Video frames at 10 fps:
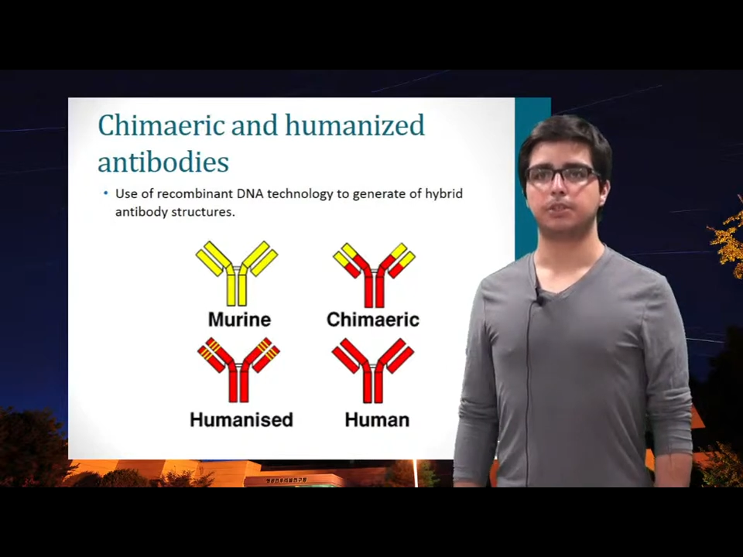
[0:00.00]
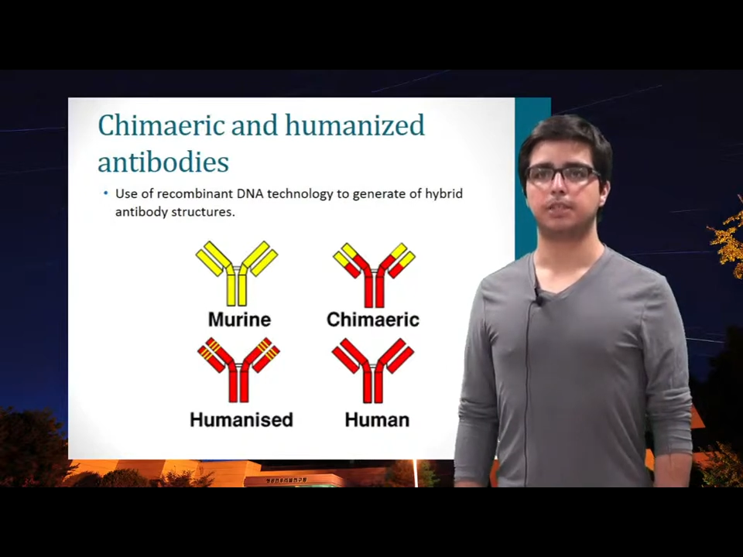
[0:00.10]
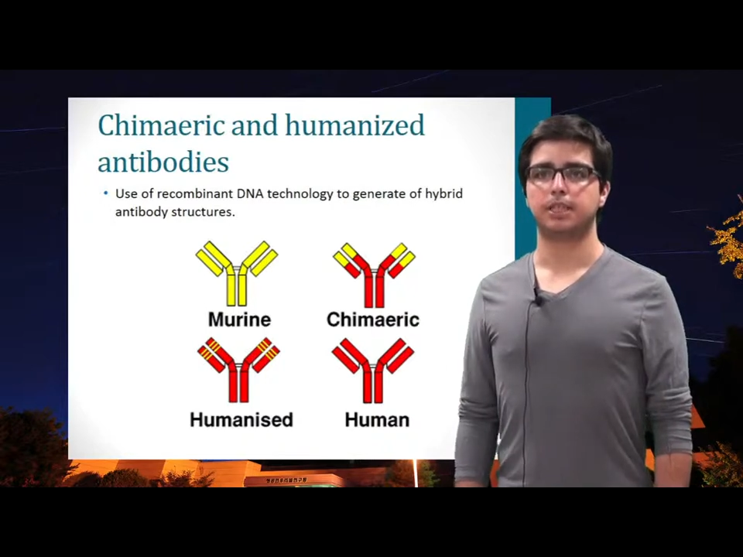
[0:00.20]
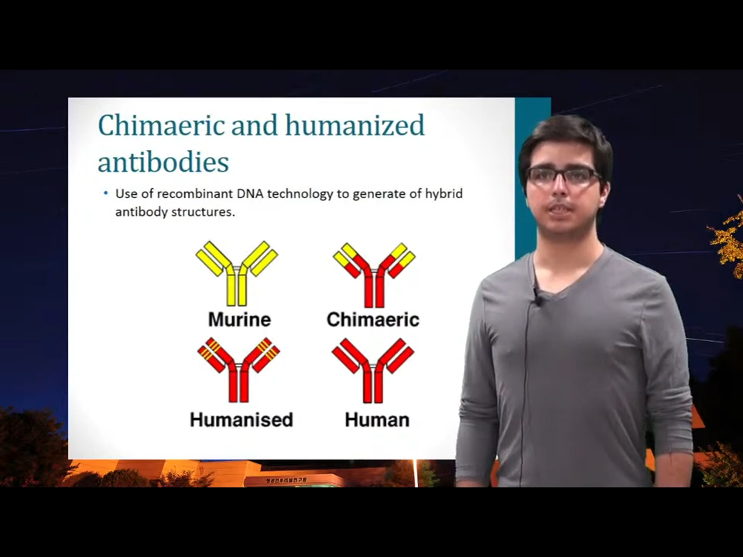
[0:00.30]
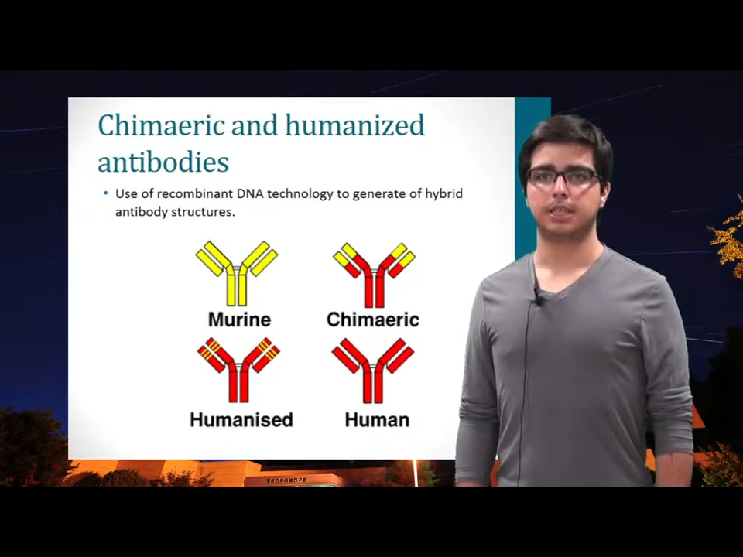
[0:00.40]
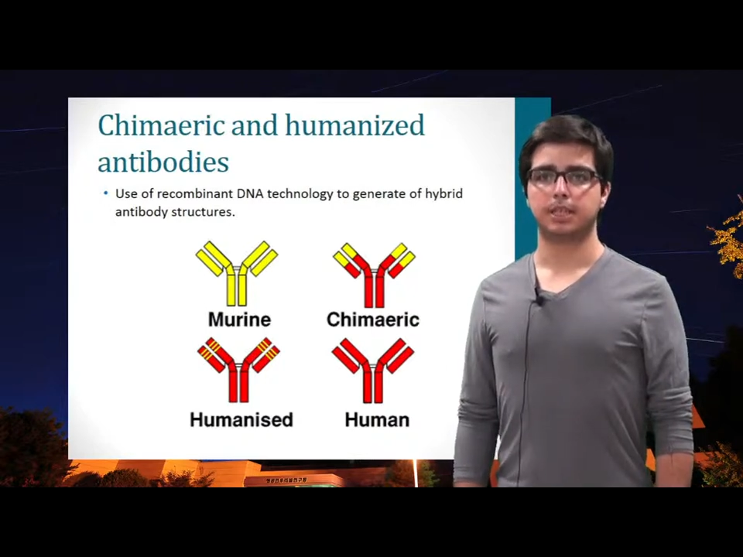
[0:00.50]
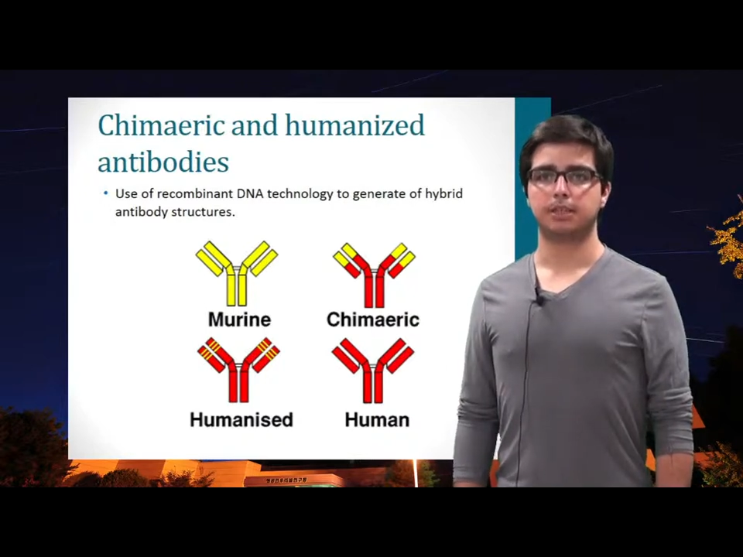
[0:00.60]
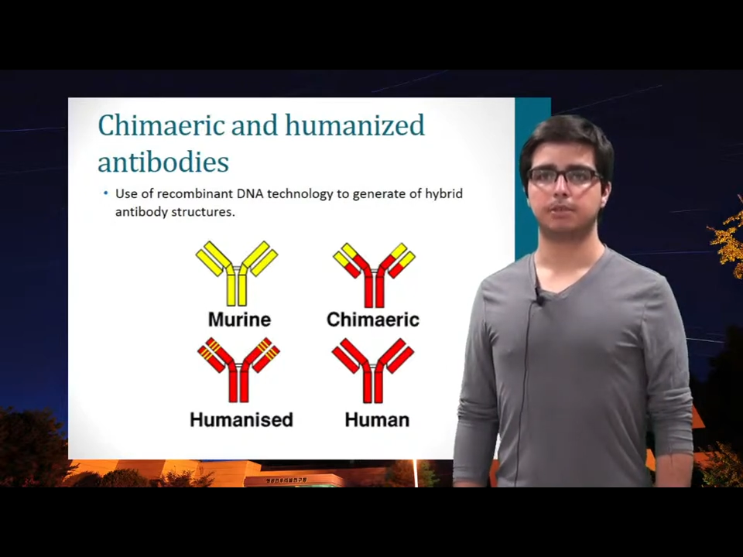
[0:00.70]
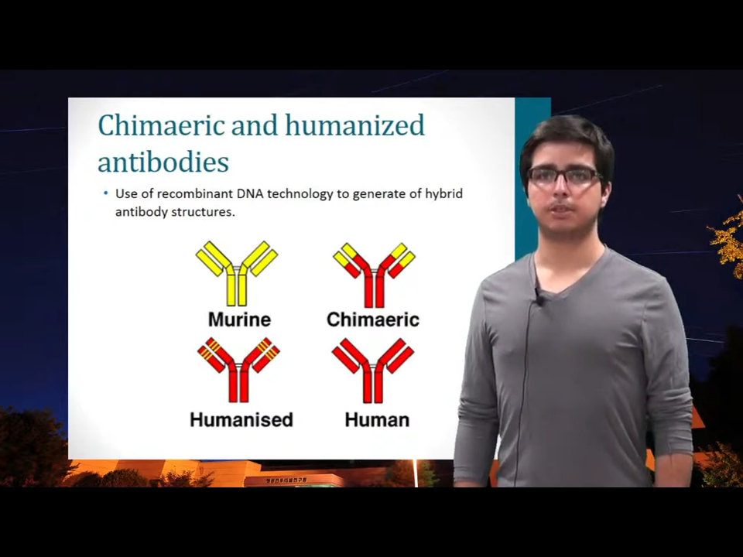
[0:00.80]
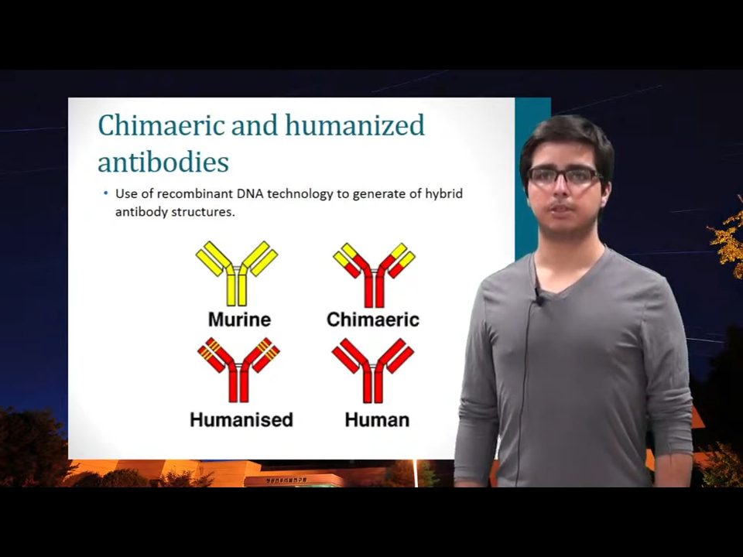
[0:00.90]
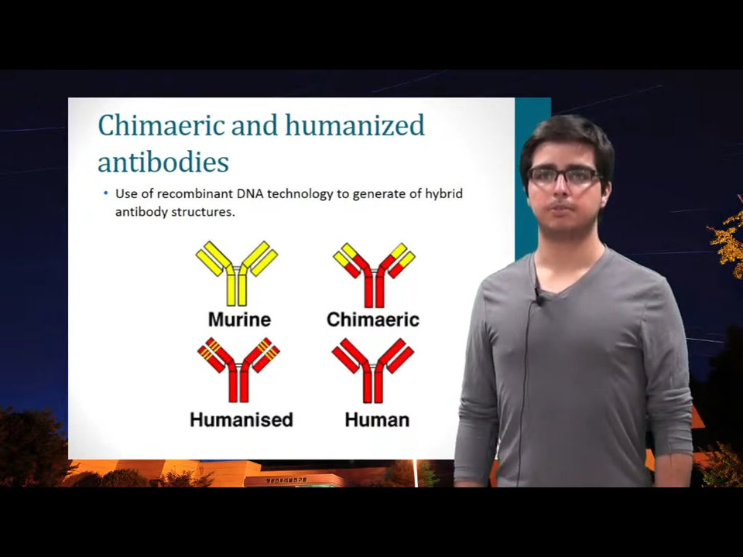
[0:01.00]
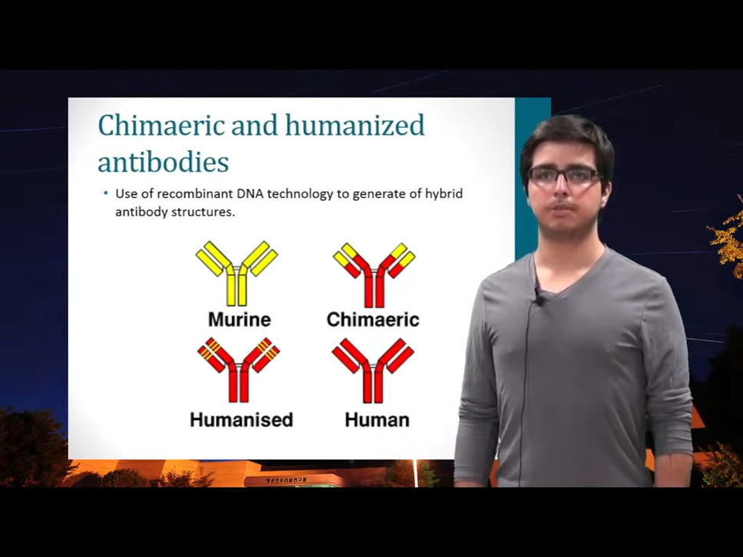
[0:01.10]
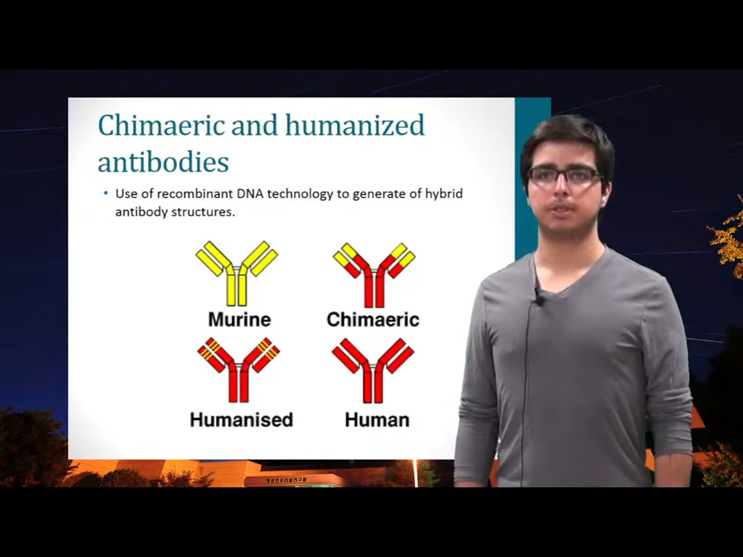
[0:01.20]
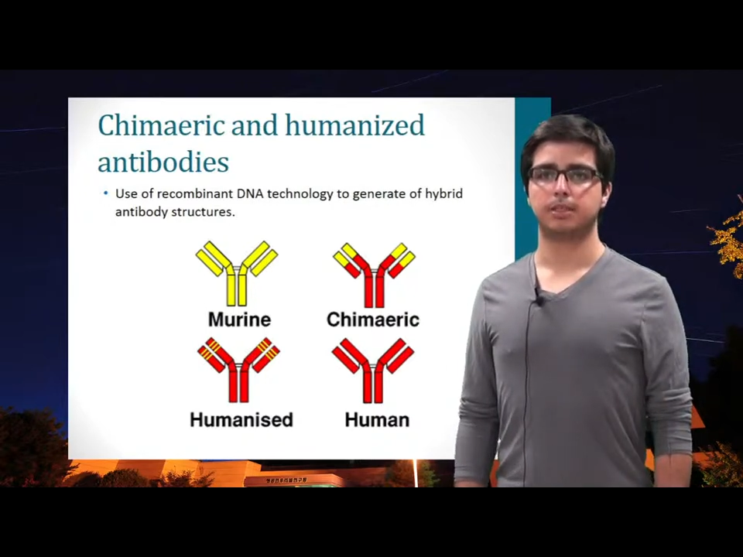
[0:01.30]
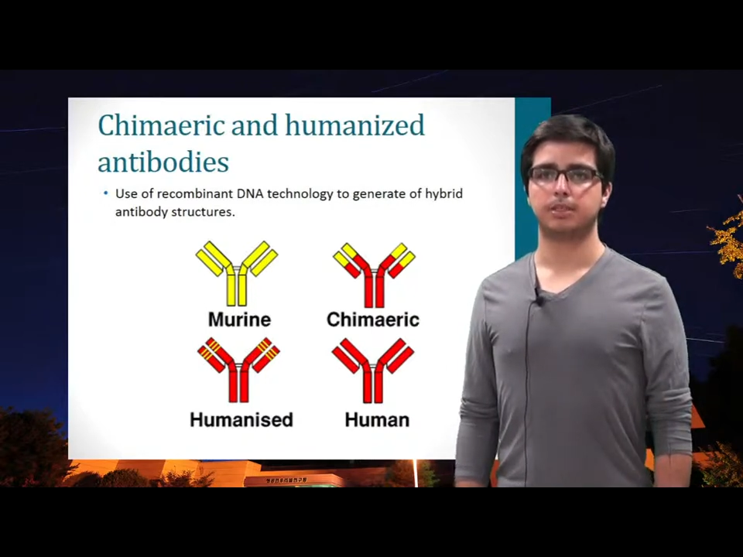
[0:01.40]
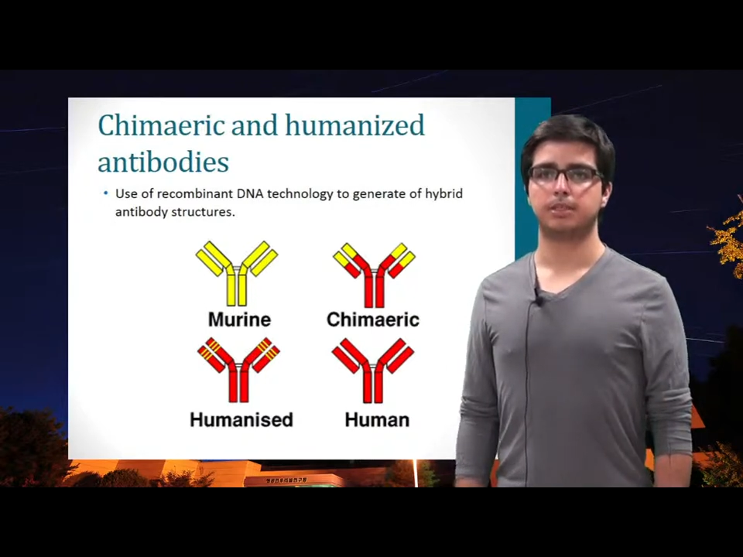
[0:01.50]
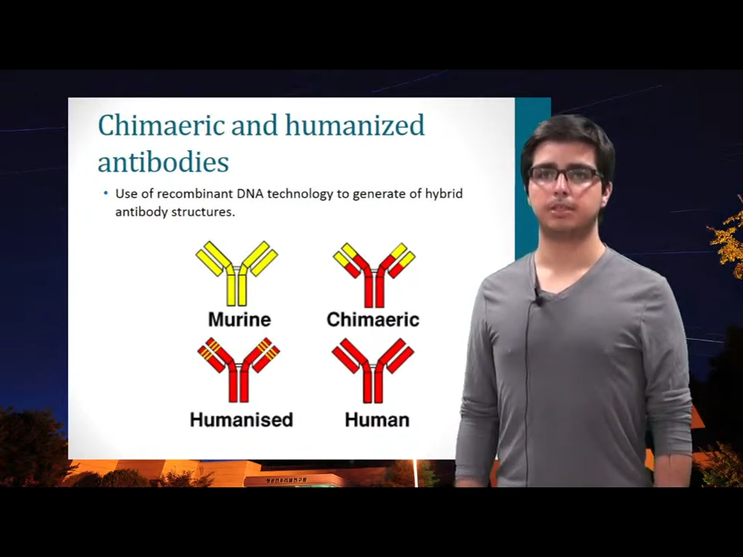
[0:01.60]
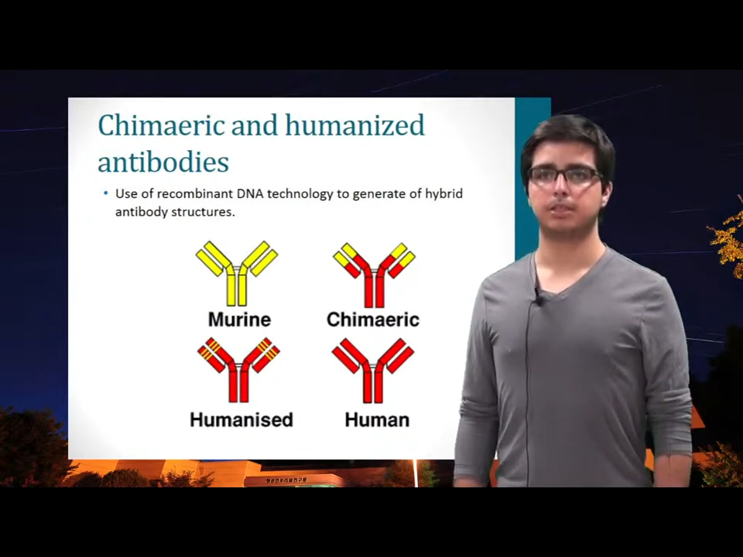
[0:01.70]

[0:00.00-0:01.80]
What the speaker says: DNA recombinant